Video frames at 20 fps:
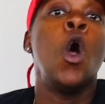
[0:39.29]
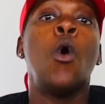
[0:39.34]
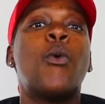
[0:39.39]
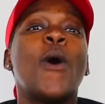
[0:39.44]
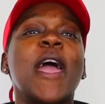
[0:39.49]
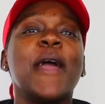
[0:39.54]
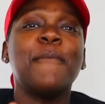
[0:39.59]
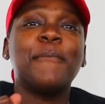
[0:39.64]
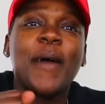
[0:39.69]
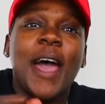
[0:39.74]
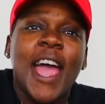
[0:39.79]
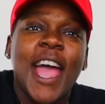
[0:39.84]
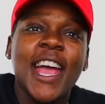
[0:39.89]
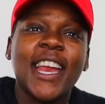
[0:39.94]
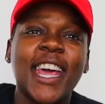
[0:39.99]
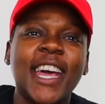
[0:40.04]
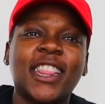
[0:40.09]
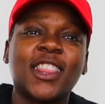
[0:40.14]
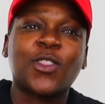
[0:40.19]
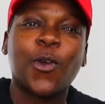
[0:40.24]
We
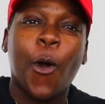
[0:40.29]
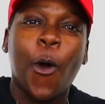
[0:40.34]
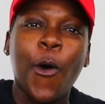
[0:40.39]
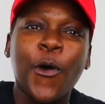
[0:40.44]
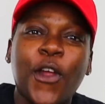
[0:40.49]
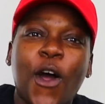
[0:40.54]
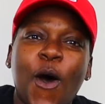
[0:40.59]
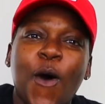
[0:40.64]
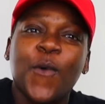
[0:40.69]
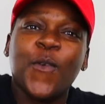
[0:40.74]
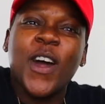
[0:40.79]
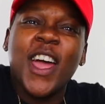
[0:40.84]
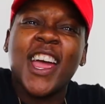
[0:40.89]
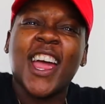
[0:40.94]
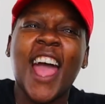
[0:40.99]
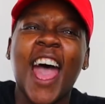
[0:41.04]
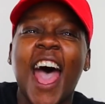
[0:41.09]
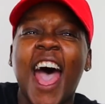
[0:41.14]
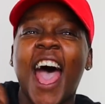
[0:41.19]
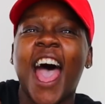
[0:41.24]
made it through the
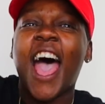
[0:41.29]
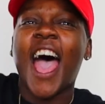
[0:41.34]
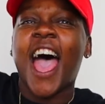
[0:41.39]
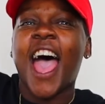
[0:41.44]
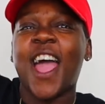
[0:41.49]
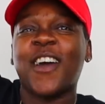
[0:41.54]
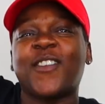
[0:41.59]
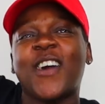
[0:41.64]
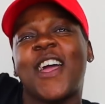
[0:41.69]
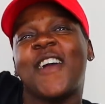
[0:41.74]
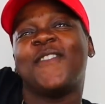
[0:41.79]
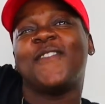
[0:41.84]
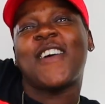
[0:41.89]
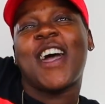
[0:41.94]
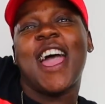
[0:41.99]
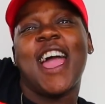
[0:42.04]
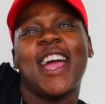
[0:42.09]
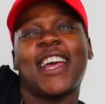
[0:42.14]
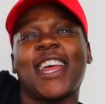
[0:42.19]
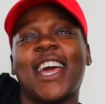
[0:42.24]
week. Aye, we
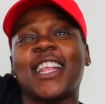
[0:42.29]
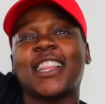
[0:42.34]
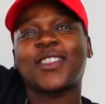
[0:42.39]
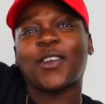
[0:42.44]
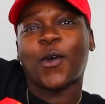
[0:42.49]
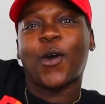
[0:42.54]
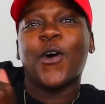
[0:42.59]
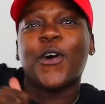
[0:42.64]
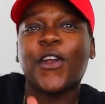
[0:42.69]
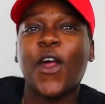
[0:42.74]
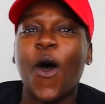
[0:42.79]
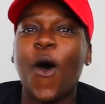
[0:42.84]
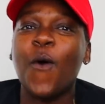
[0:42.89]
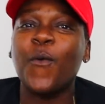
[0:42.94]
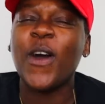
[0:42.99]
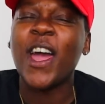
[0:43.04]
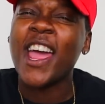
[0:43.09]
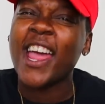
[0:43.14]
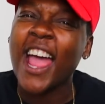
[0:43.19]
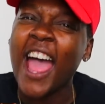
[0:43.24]
made it through the
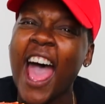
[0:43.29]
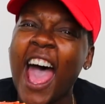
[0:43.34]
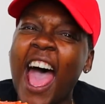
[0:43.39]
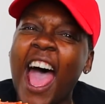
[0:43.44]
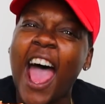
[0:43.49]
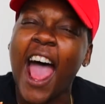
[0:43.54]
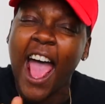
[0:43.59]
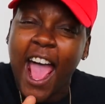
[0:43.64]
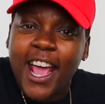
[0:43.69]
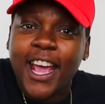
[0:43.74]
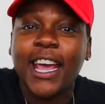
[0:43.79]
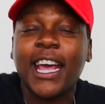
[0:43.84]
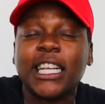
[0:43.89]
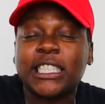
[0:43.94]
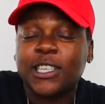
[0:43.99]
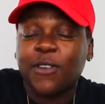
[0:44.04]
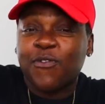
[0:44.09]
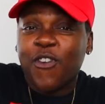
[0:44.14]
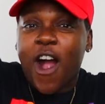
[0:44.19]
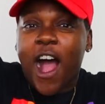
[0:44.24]
week. Aye,
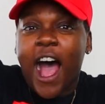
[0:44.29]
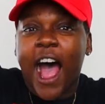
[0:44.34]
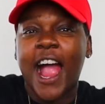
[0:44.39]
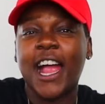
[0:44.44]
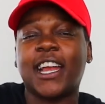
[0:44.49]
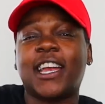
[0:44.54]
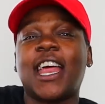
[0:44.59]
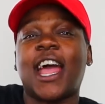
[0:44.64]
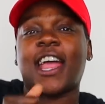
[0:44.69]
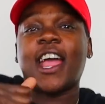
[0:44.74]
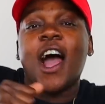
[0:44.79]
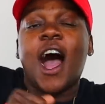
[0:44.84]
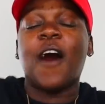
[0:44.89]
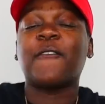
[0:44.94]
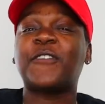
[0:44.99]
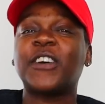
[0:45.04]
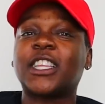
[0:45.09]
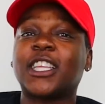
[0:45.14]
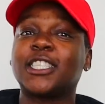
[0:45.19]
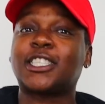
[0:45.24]
it's Friday.
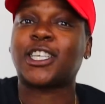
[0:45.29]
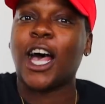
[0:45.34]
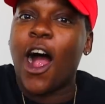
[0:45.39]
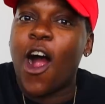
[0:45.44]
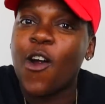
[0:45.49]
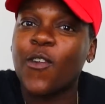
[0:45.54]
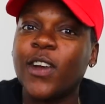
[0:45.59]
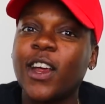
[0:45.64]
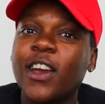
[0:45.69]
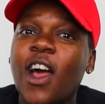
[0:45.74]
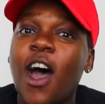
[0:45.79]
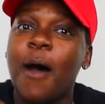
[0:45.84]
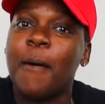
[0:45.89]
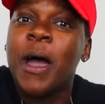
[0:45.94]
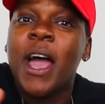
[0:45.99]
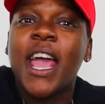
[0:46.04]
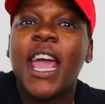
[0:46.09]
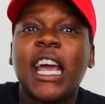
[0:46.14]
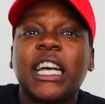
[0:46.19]
I'm going to turn it up.